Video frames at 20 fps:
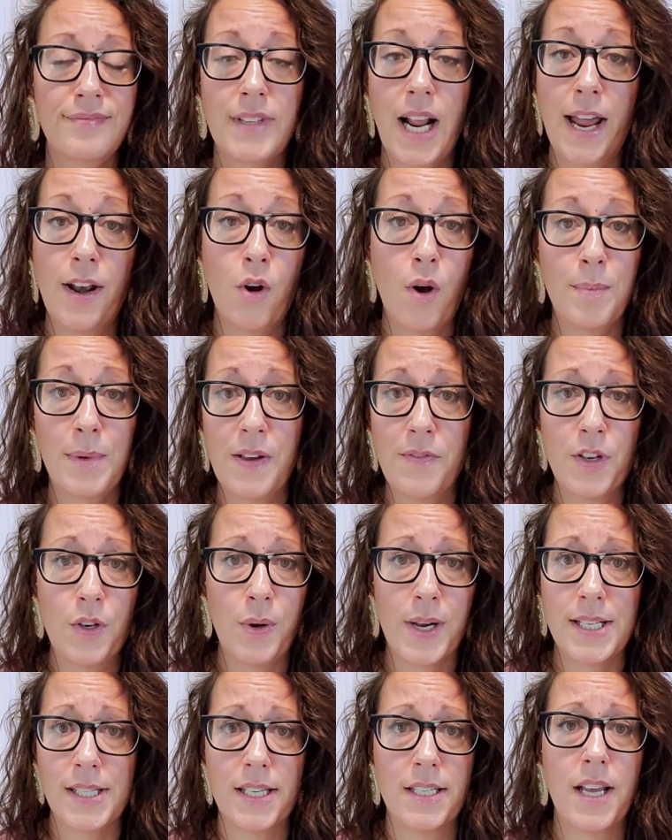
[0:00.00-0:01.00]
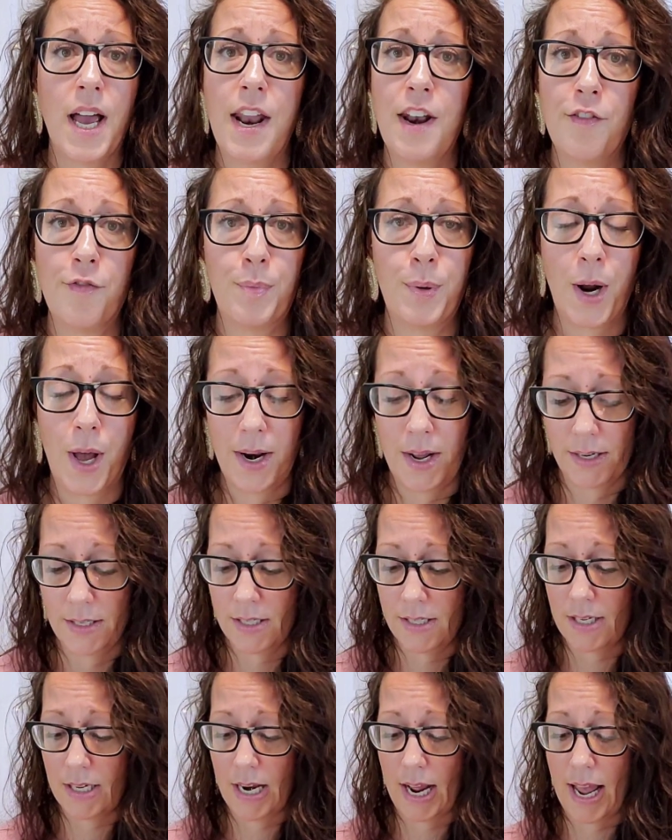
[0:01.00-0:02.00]
I know I'm giving you guys a ton of
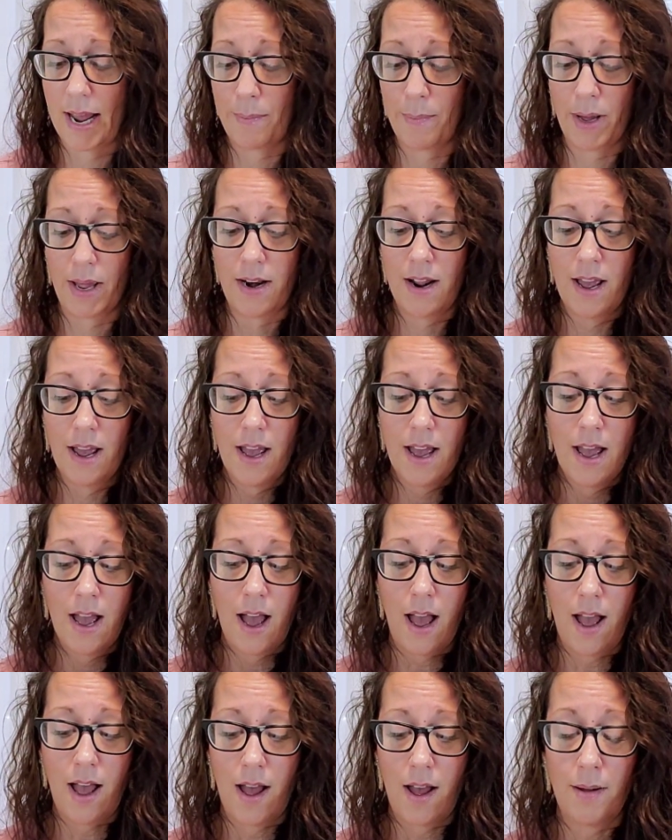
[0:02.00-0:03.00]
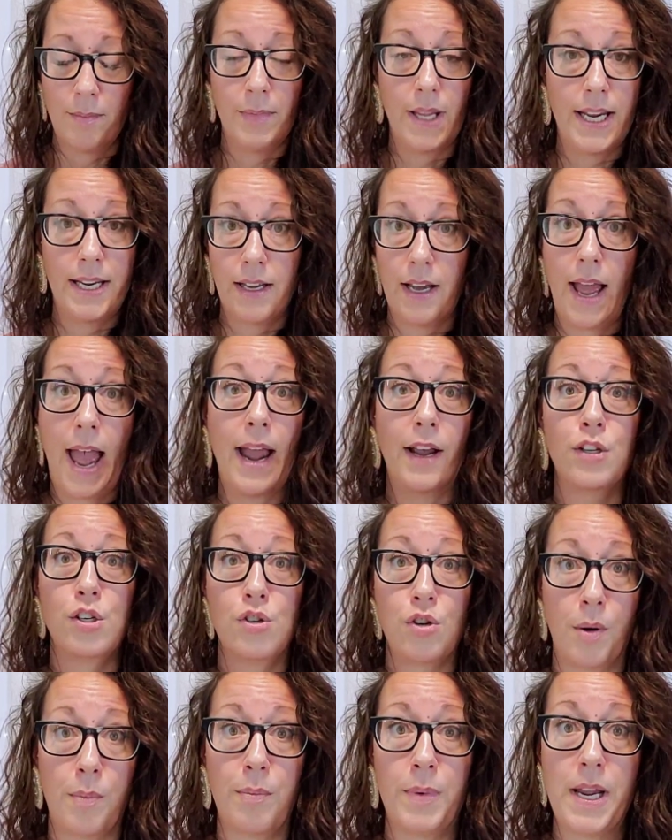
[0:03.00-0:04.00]
product today, but like
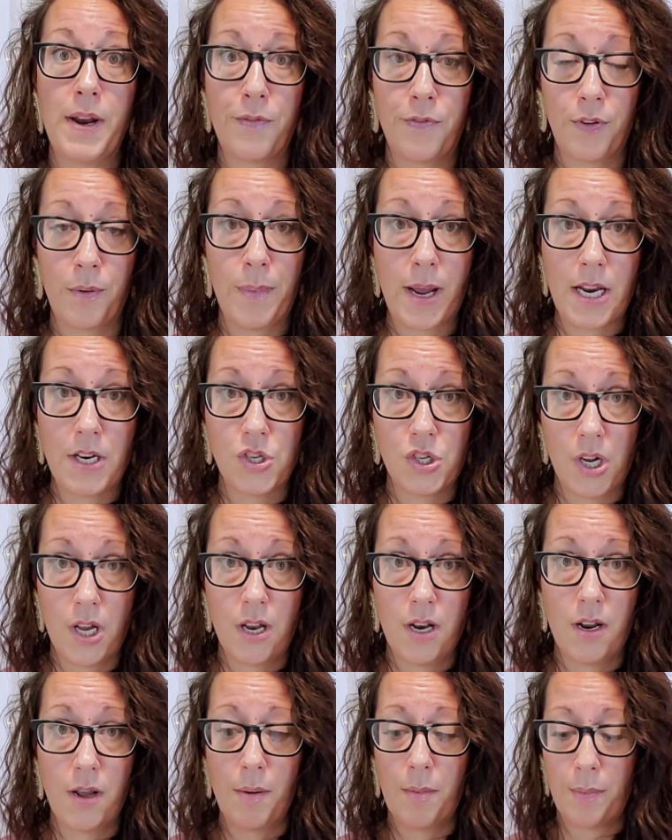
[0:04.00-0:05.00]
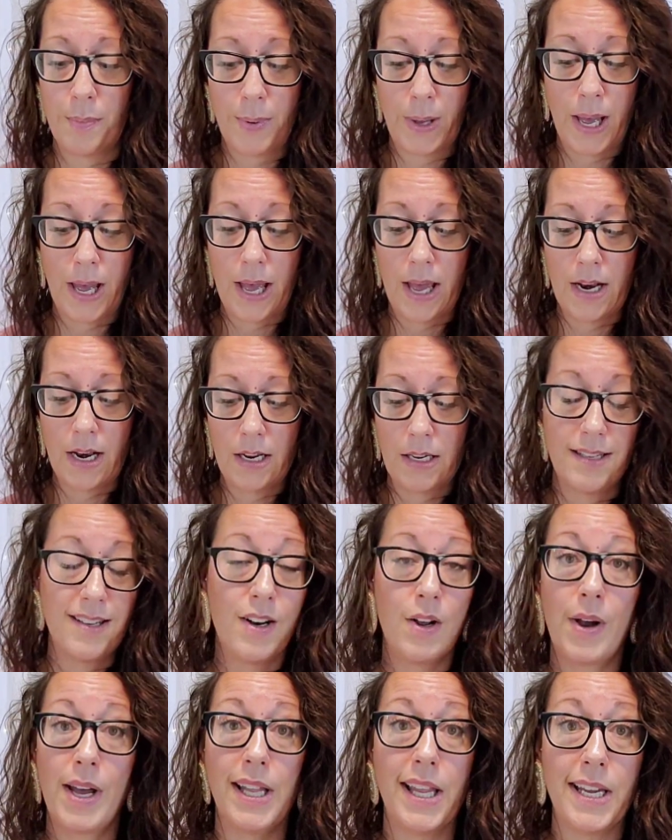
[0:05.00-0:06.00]
extra information, but you
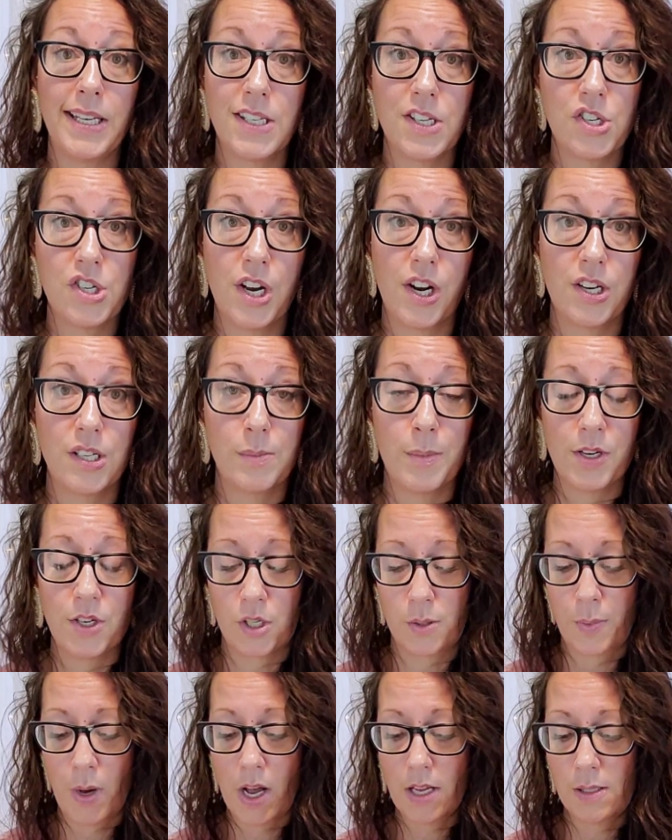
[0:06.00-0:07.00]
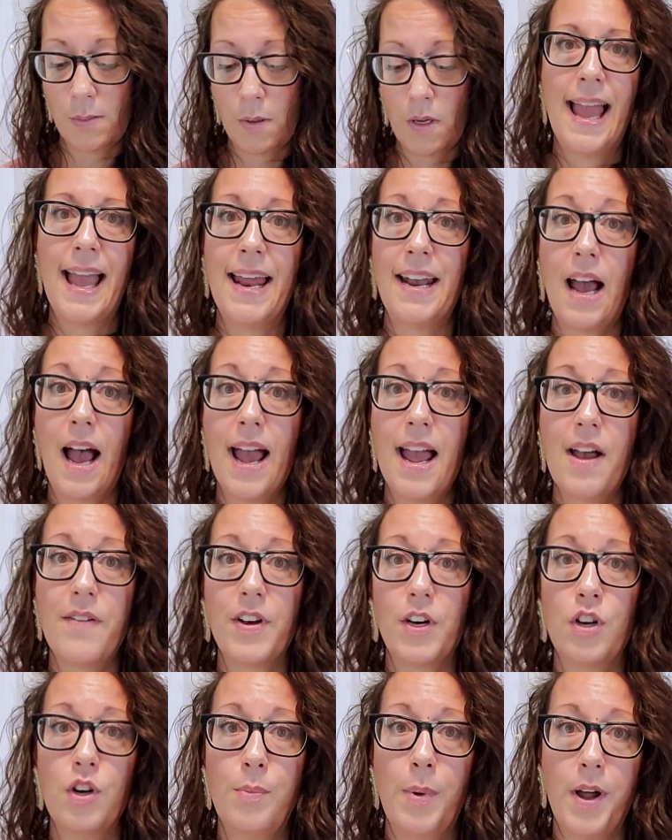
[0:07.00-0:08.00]
know, I like to share as much as possible. And I have
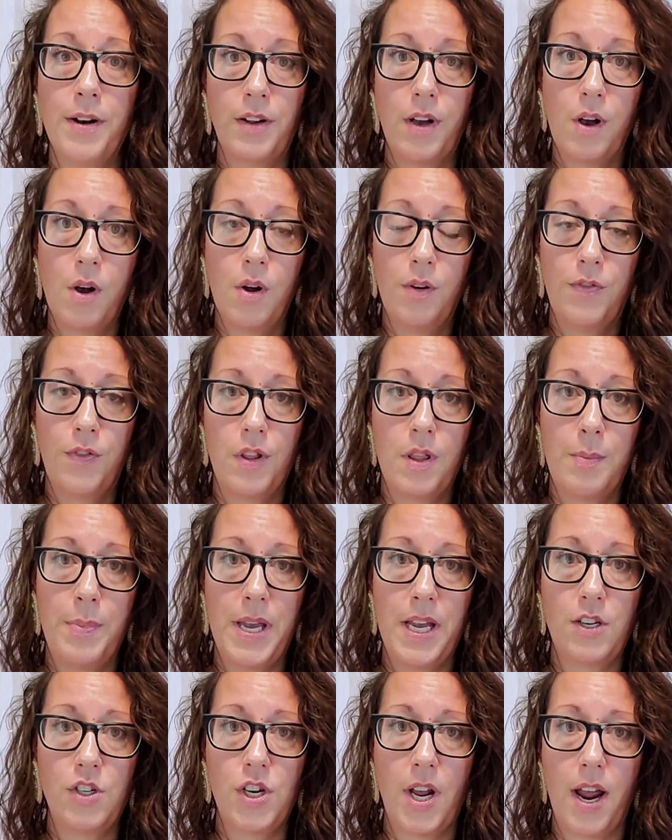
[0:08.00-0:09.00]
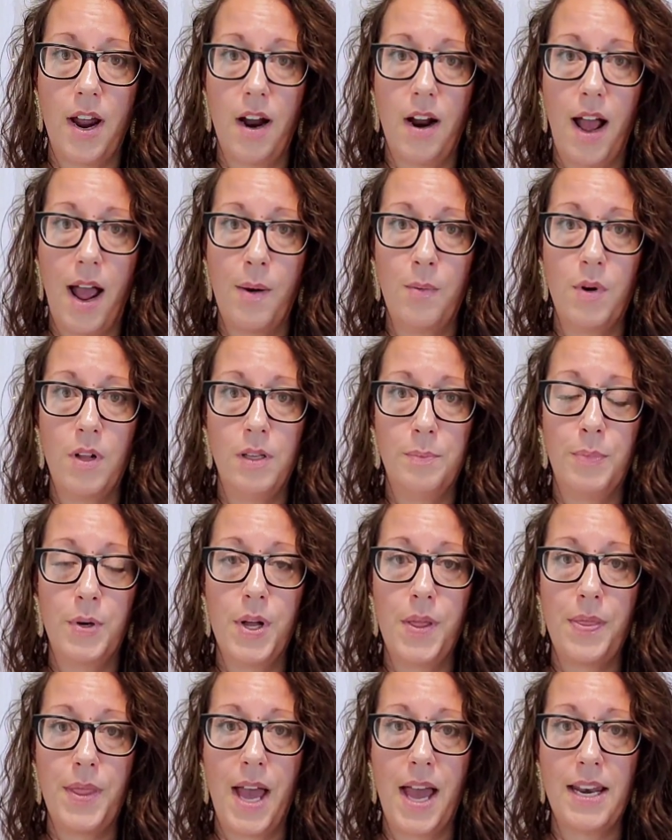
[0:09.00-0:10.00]
a coupon code for the Pink Chair. I will put
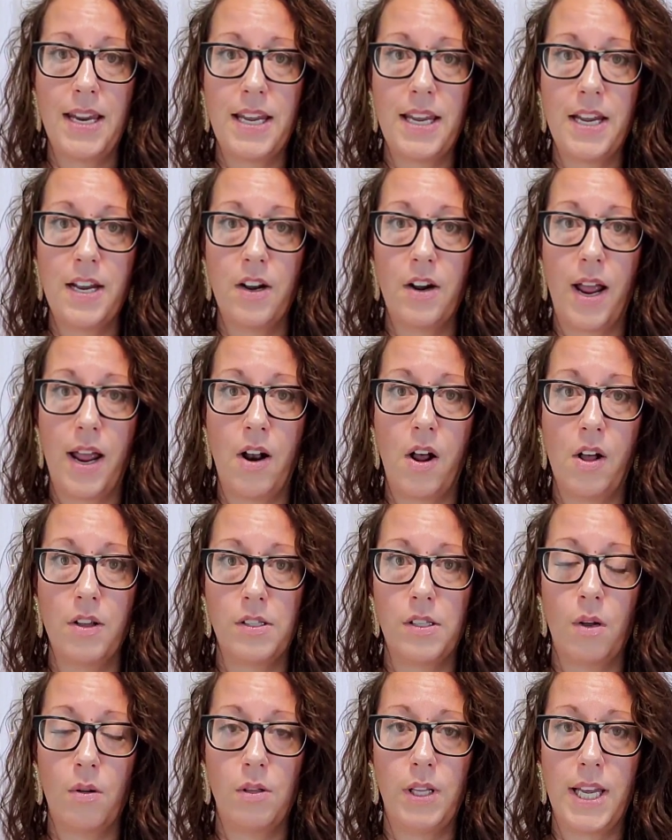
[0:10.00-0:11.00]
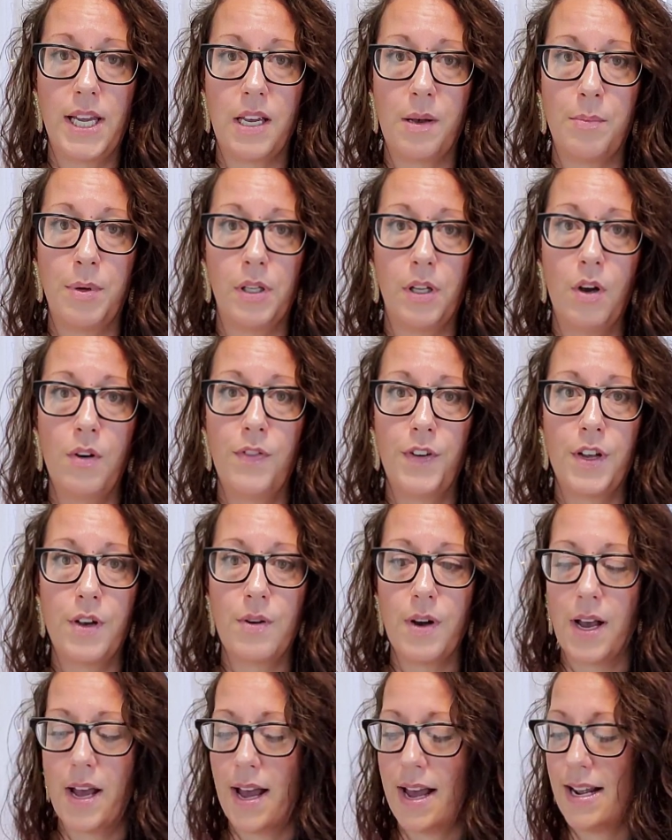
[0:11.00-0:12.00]
that here and also link it below for you
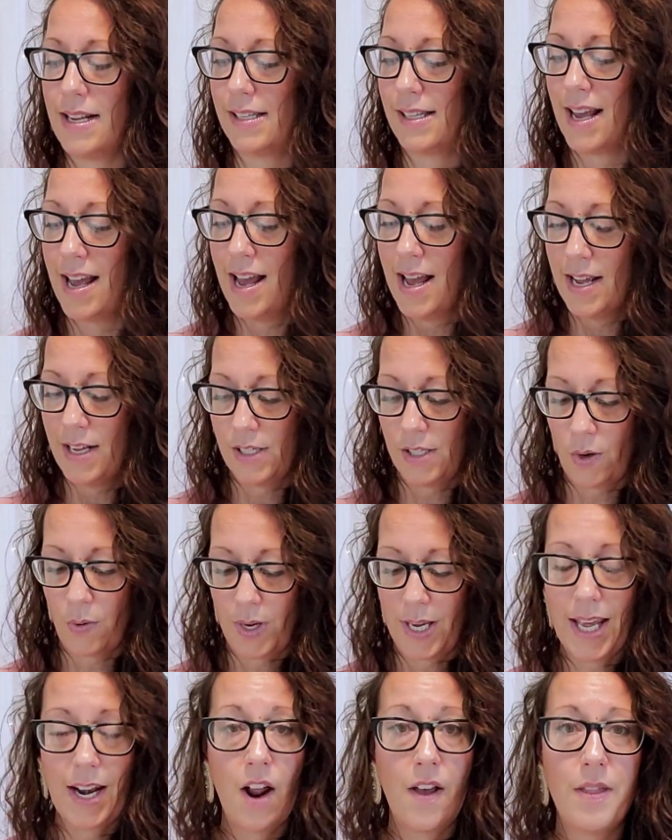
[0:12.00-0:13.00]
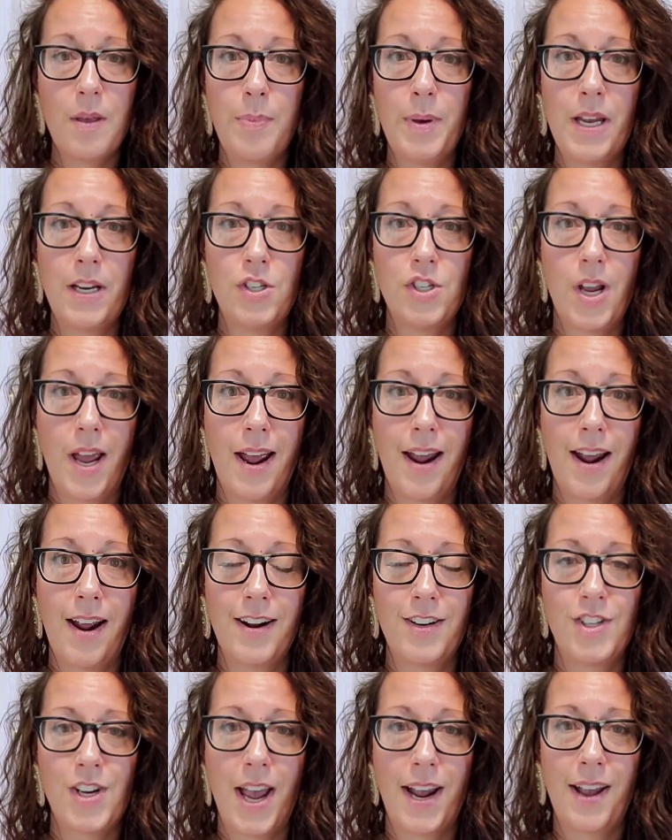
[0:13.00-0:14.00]
guys. So get on the Pink
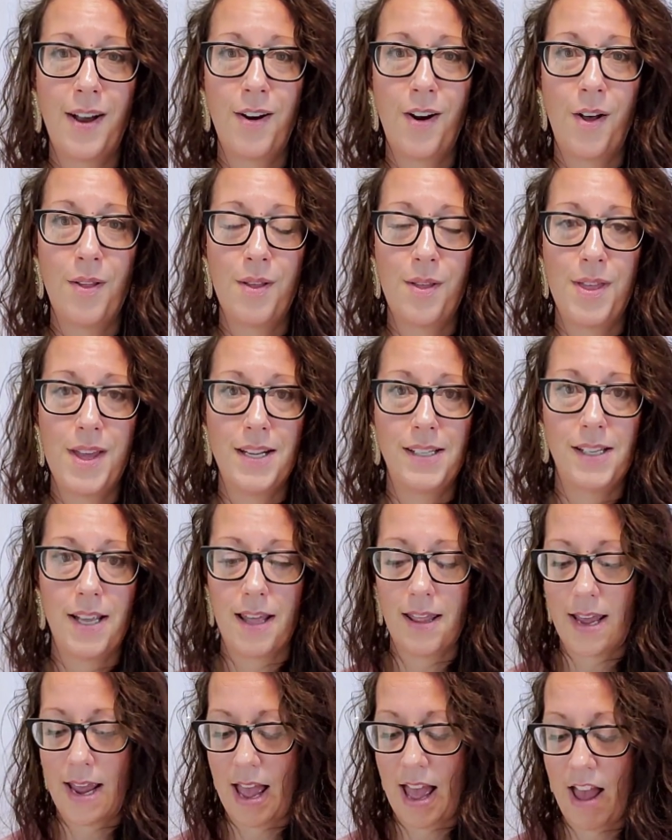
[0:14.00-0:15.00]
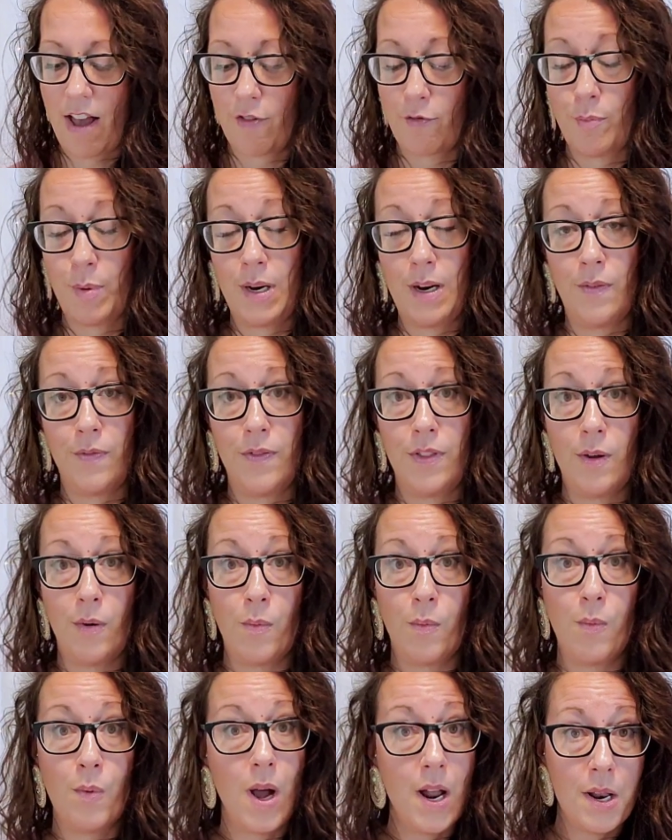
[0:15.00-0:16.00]
Chair, check out all the things that they have. But if the
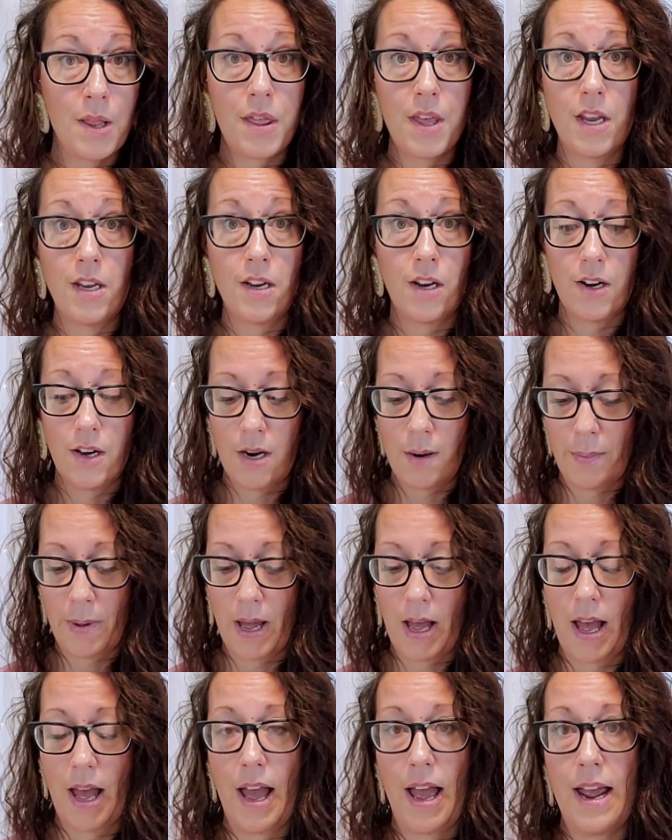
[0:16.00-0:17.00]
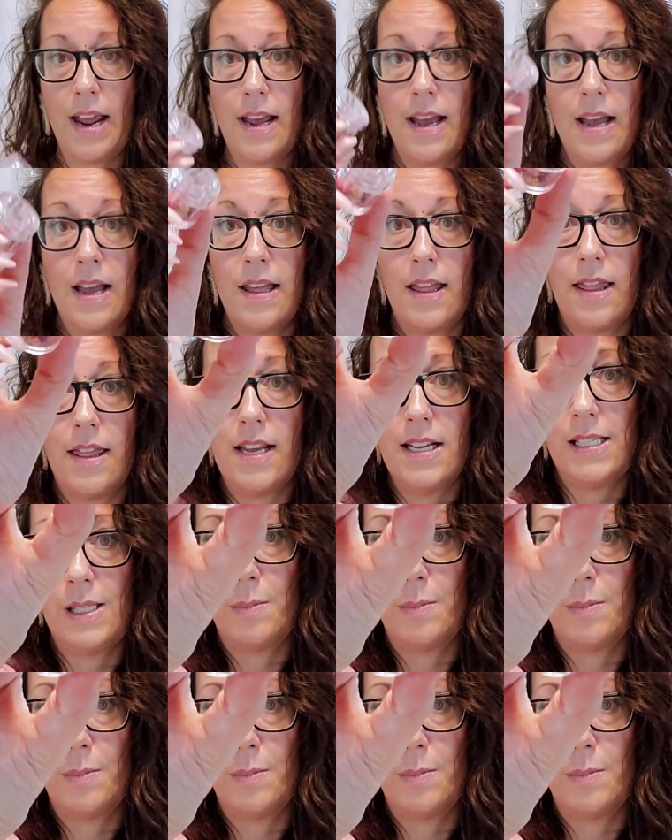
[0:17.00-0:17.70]
one thing you're gonna buy this